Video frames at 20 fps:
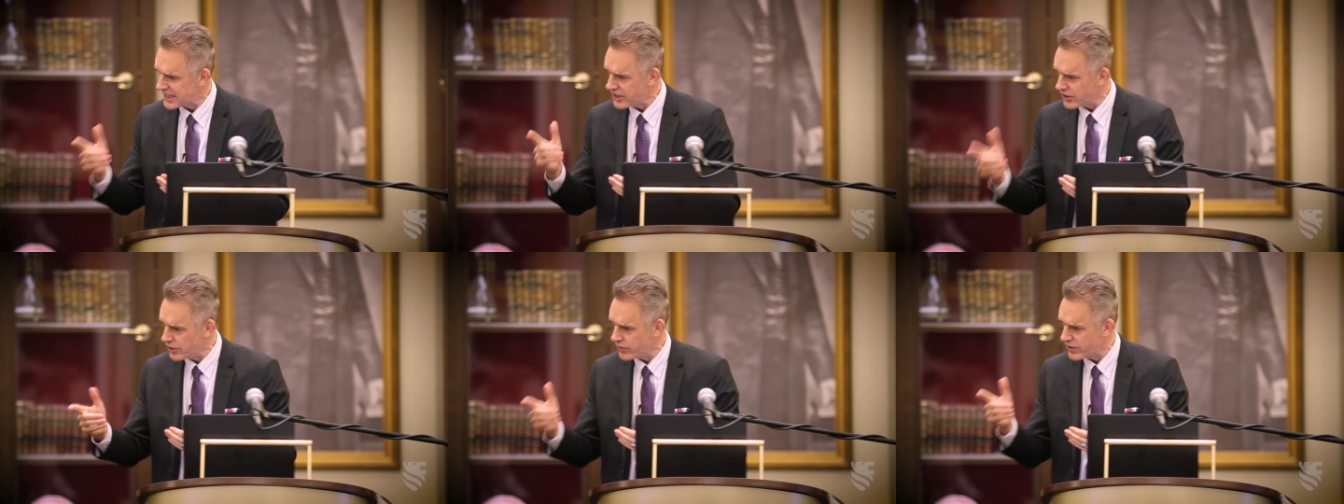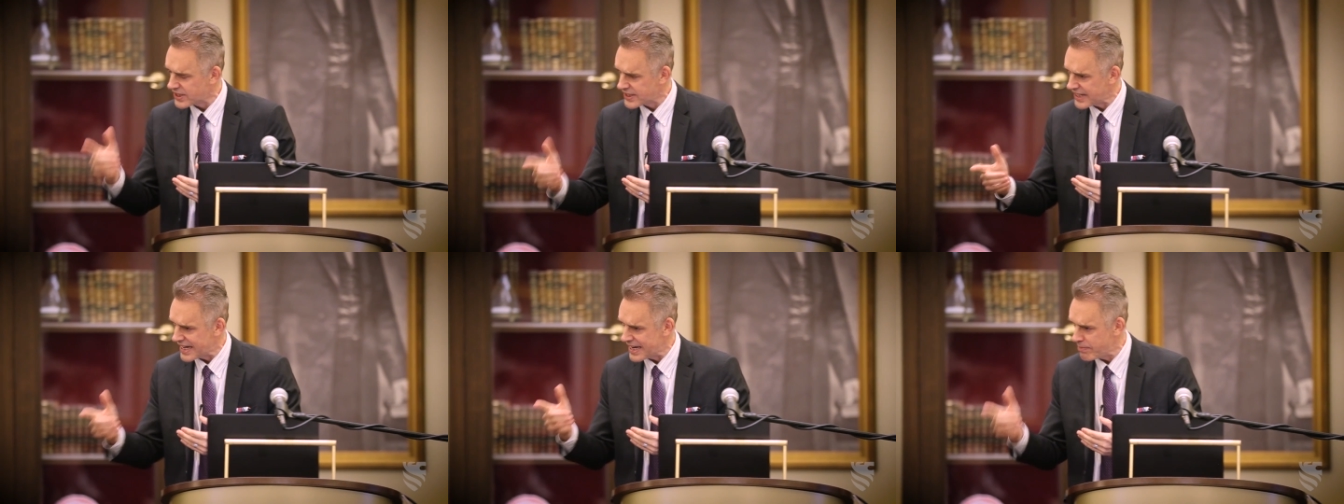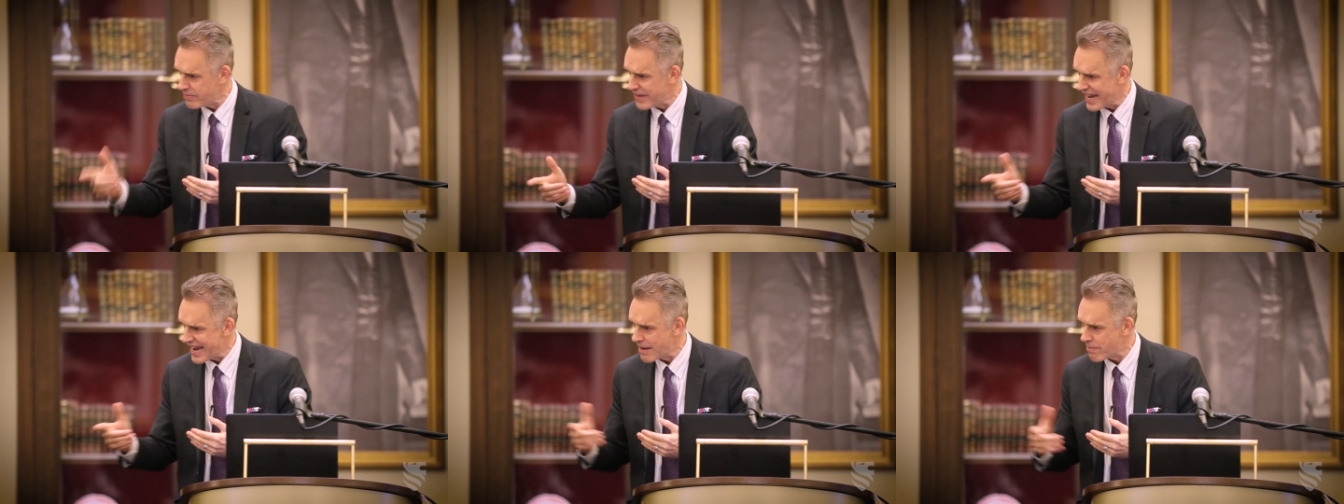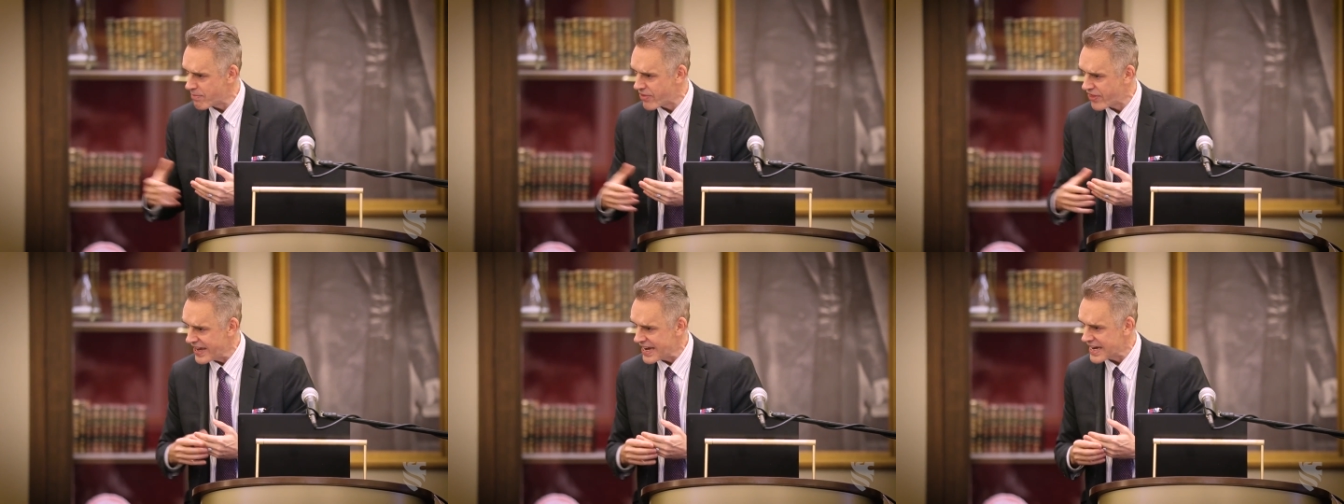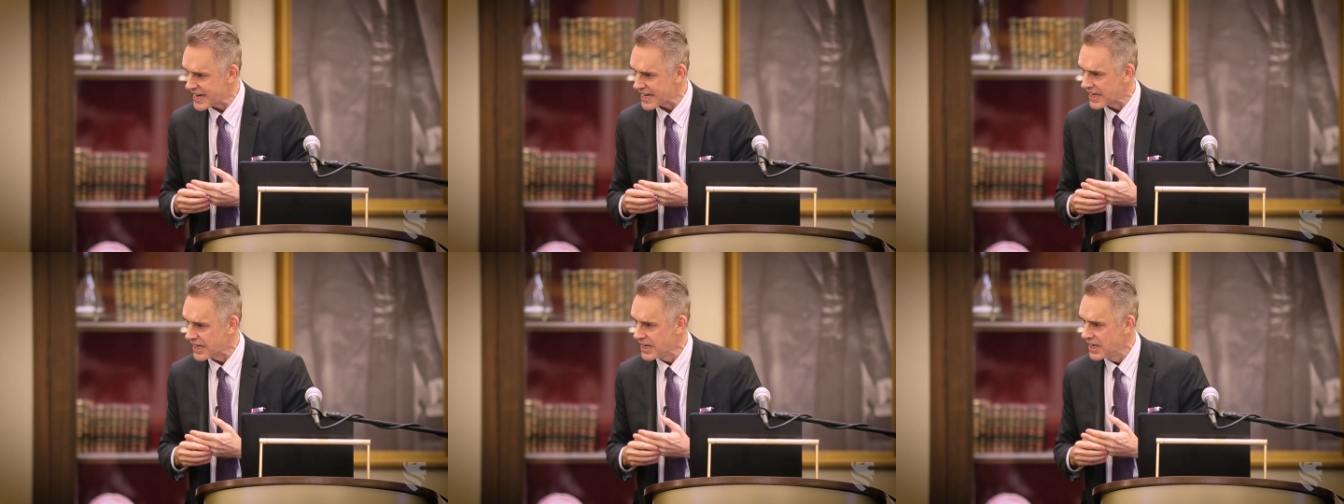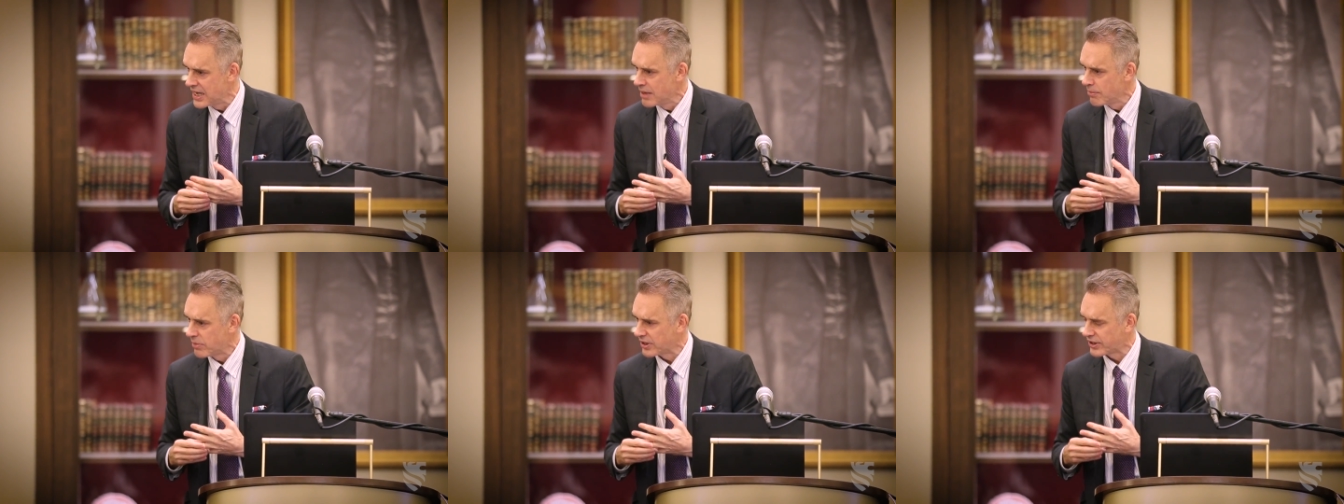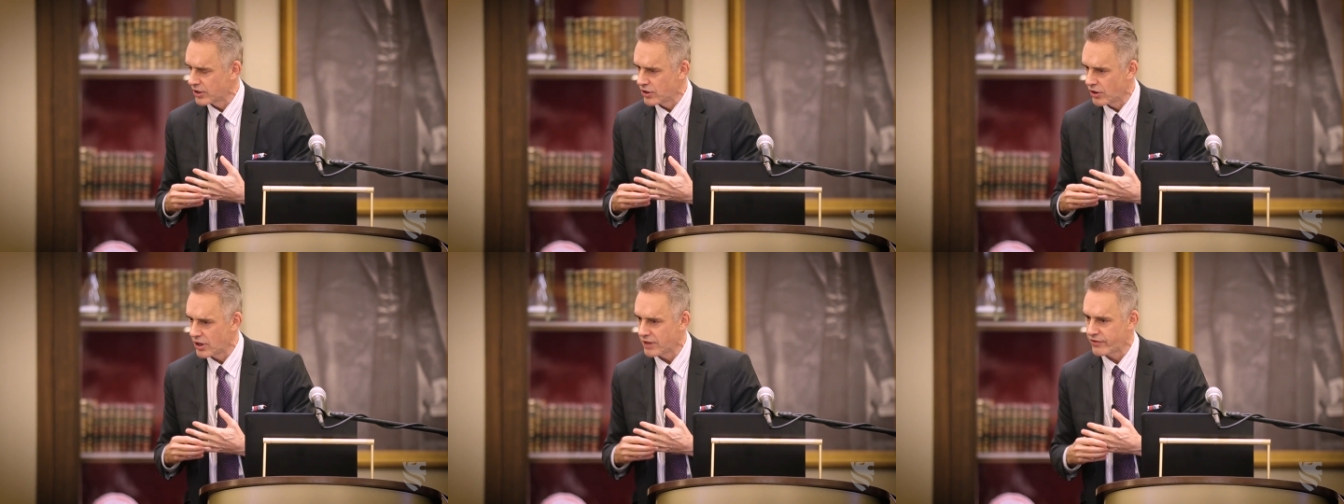to do the same damn thing,
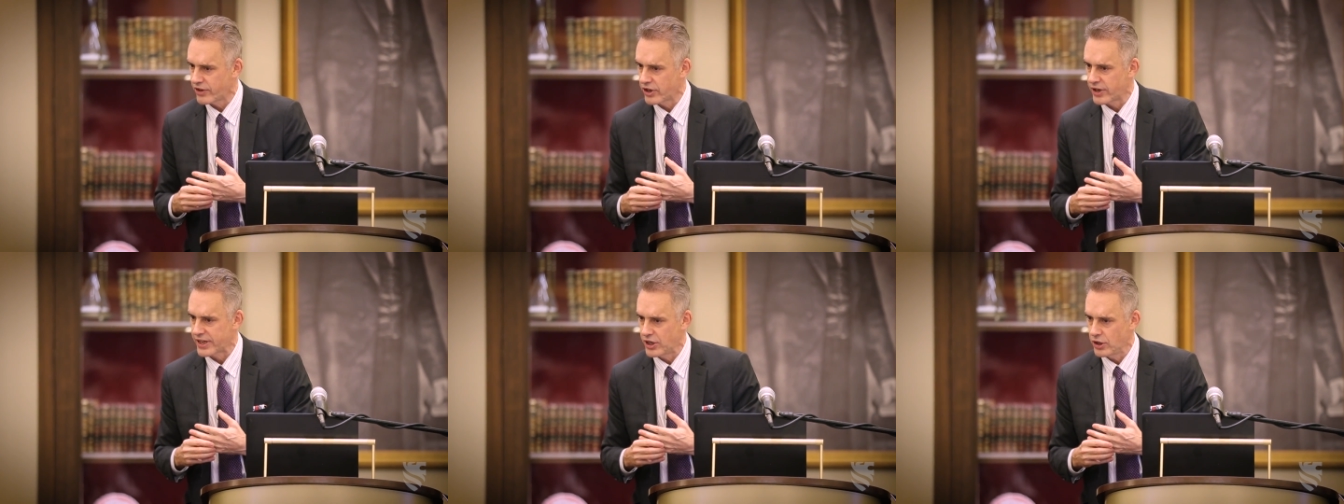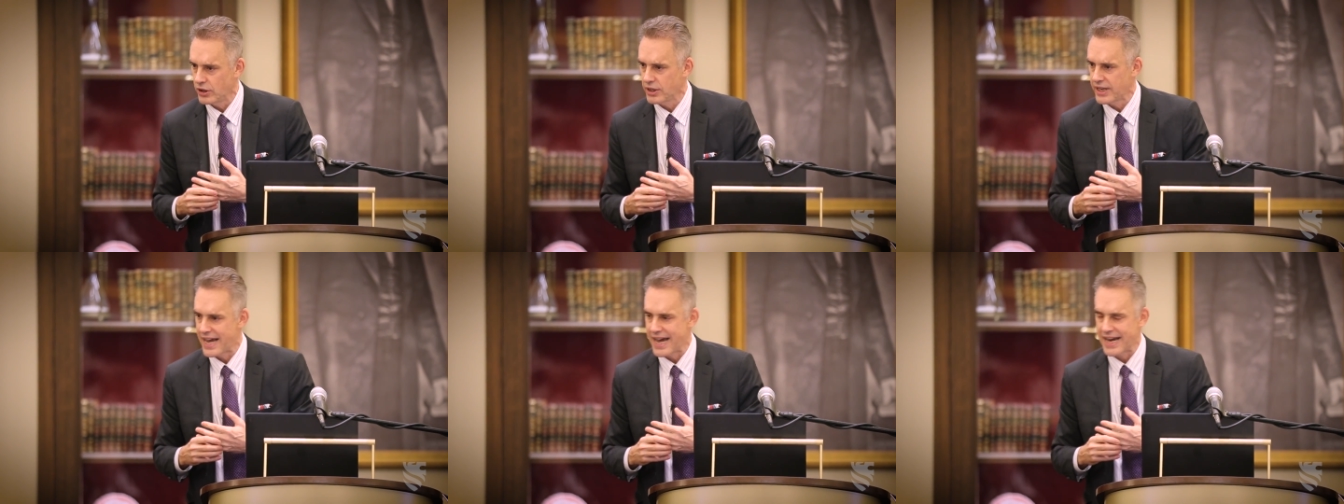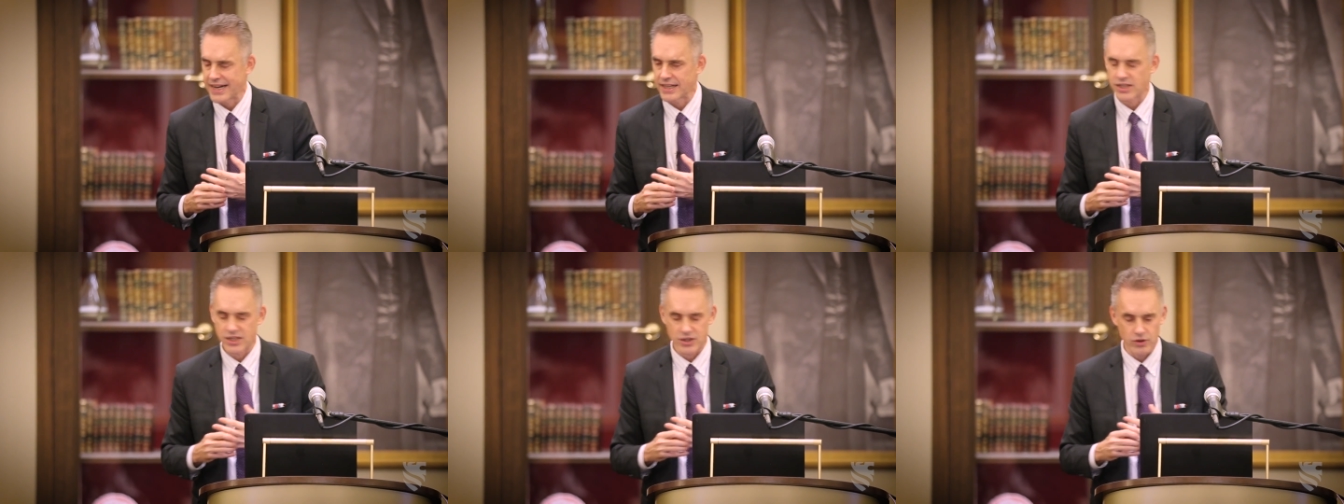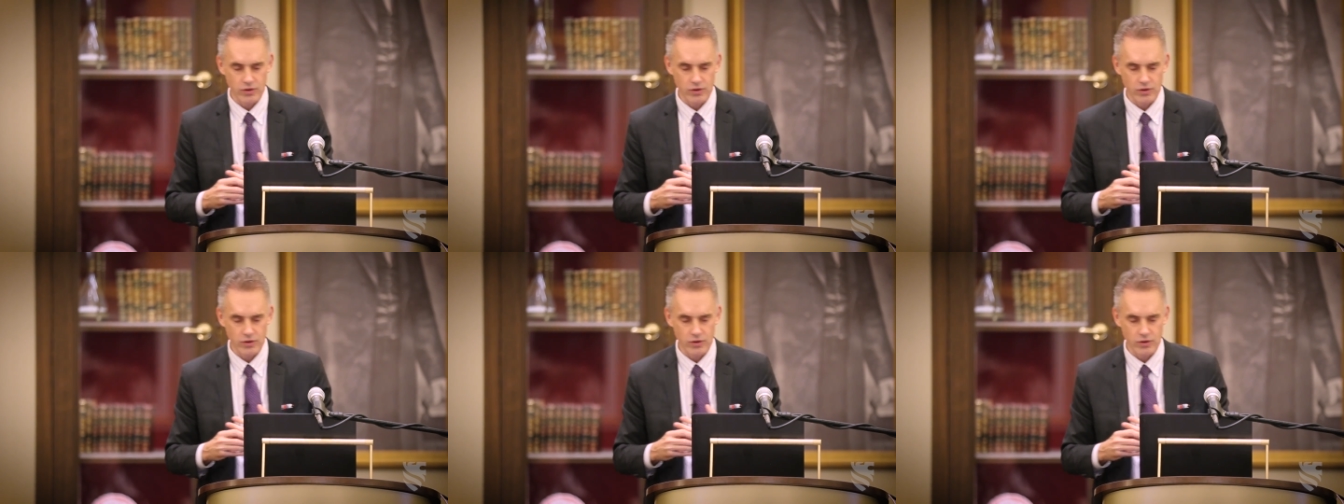but they're not very good at it.